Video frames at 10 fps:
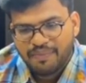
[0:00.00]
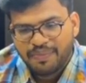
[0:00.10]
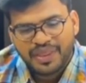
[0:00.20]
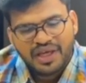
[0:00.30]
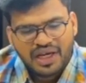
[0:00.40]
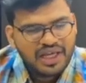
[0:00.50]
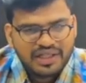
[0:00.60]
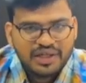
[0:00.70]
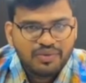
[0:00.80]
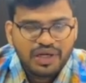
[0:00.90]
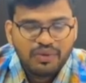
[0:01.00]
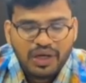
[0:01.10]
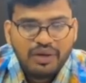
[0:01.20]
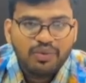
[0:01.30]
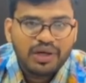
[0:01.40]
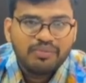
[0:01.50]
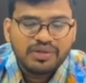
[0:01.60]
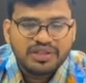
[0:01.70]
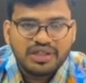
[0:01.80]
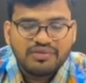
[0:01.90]
like that only
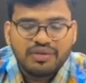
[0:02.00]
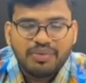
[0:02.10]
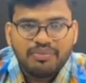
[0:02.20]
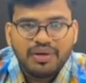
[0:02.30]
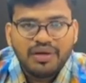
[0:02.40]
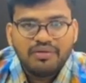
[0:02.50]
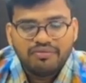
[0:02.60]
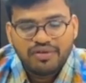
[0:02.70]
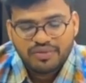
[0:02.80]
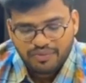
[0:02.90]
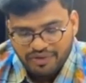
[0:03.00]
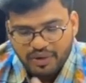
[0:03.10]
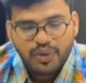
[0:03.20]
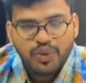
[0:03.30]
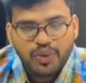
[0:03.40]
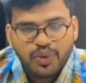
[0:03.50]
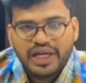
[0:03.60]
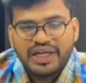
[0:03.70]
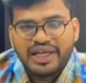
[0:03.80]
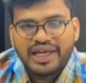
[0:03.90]
1% of the people who are
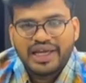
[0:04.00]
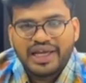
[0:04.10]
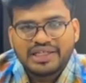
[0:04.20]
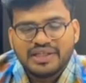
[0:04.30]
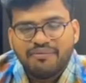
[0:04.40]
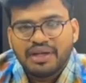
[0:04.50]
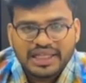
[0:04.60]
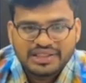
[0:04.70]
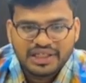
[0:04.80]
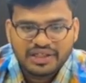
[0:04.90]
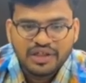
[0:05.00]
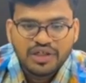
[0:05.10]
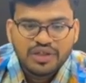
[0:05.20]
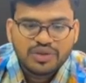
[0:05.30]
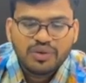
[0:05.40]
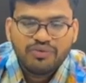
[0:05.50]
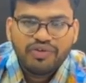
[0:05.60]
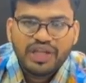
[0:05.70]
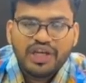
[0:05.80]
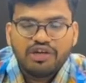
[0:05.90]
writing exam will get the seat. So we
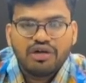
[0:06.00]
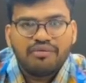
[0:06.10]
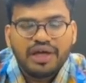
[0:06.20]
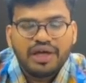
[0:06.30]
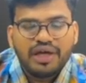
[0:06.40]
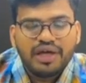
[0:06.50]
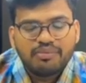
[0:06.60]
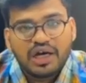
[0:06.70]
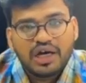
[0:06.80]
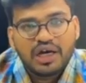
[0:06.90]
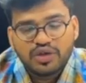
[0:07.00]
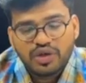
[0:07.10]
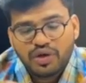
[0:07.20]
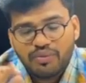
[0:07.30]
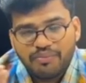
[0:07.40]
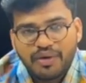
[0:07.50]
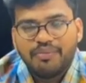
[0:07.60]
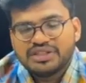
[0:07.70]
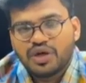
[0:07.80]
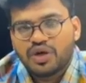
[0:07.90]
need to aware of the other
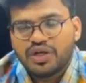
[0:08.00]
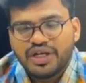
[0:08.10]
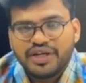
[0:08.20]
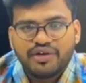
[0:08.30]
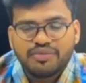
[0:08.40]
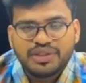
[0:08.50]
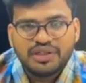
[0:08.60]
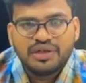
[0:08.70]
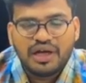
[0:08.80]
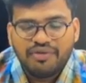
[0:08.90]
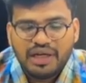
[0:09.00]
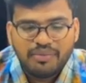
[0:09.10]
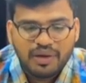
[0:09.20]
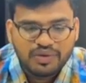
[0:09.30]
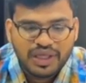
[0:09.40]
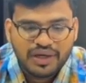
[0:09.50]
best alternative option available out there.